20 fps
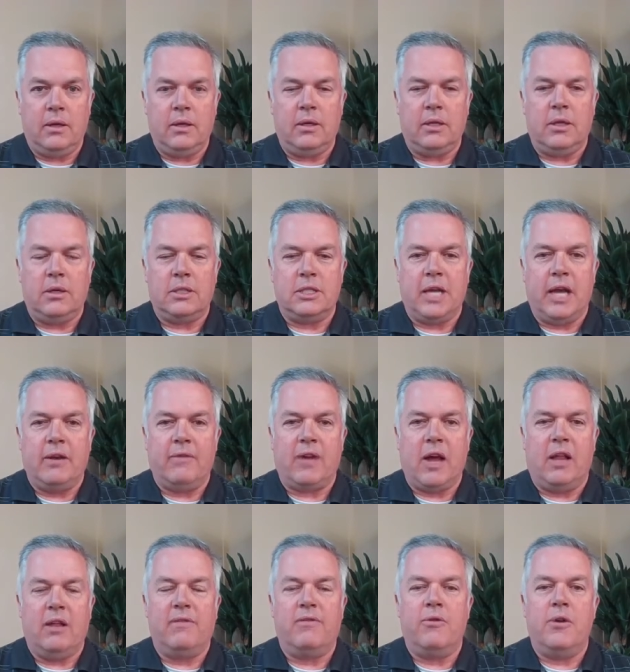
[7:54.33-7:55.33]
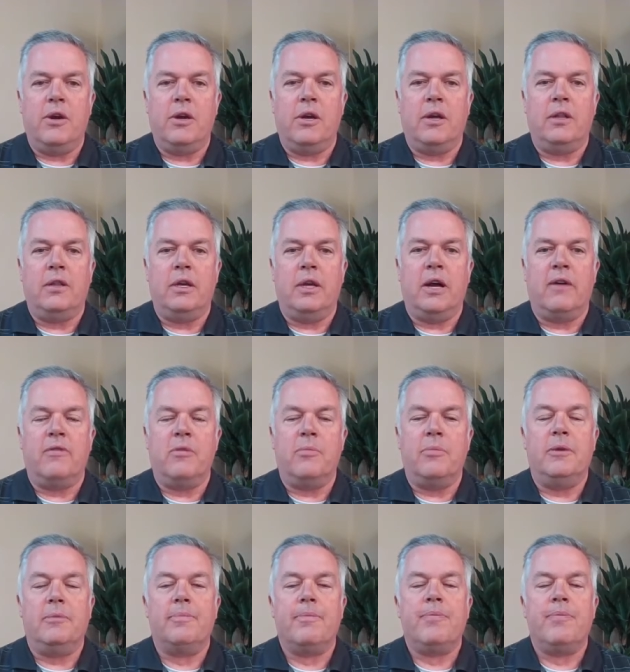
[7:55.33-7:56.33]
you know, state of California, the
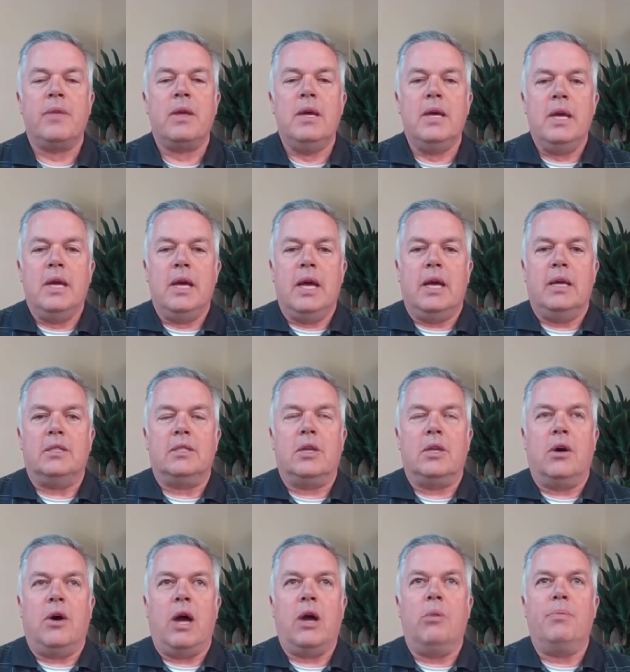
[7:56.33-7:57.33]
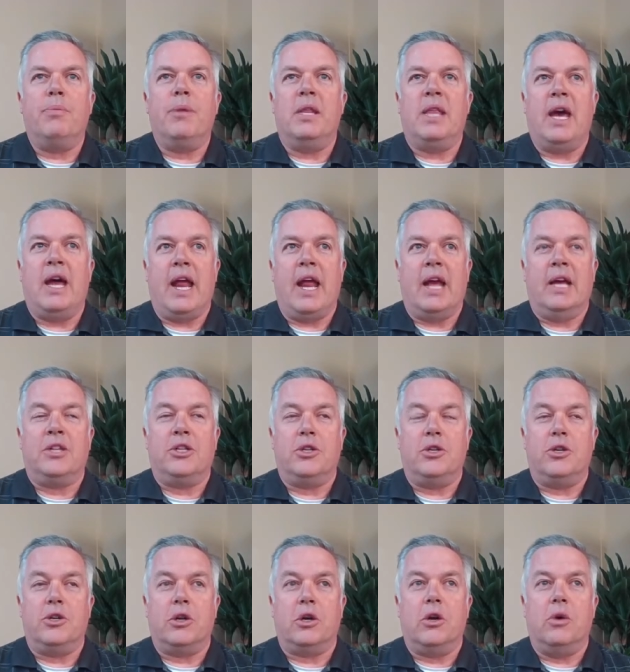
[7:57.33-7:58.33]
government. And so I hope that that
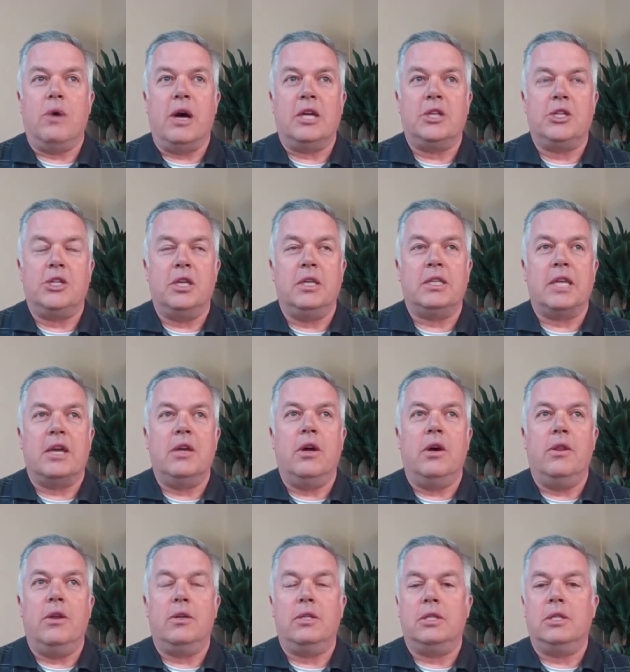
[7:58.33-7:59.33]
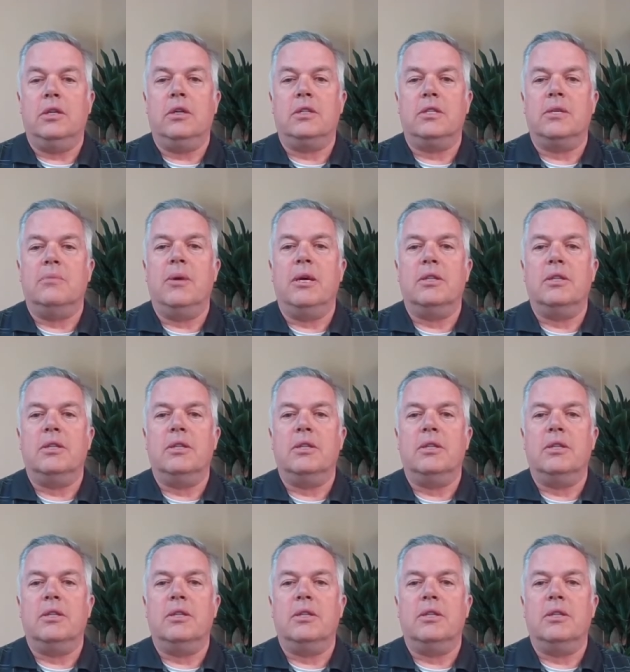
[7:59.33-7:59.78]
answers your questions. I know there's still some